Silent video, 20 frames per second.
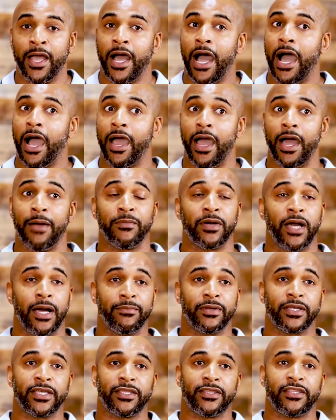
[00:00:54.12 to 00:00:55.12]
I'm
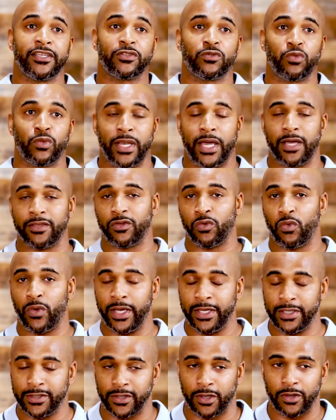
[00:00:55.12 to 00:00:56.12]
going to get this one out the
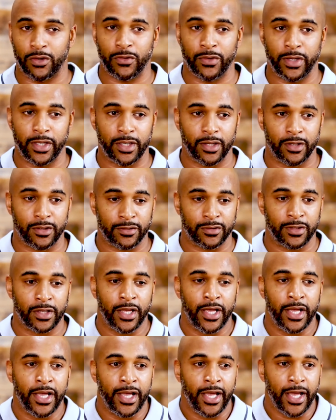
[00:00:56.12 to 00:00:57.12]
way. So, you know,
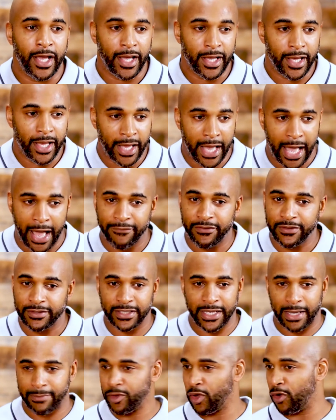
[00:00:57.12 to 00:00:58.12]

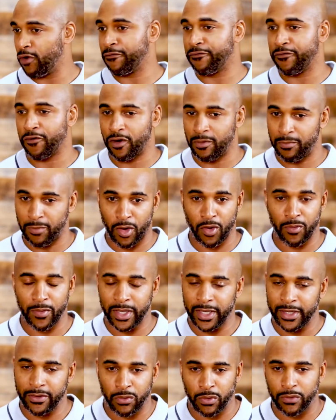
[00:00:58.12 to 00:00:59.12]
obviously I'm known for a
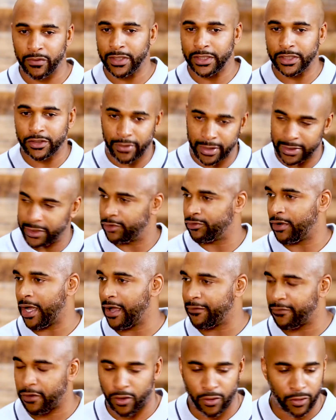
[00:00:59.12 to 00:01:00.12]
moment, and we're really trying to
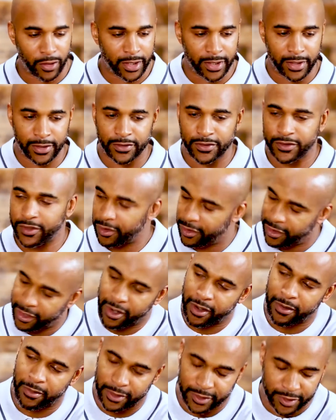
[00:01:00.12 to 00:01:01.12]
drive our audience to
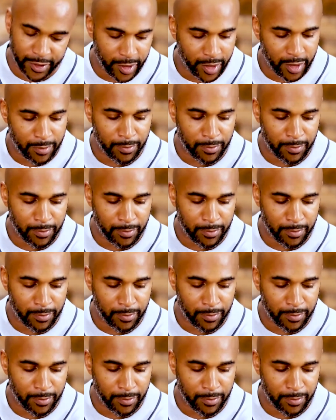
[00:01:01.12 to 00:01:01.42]
their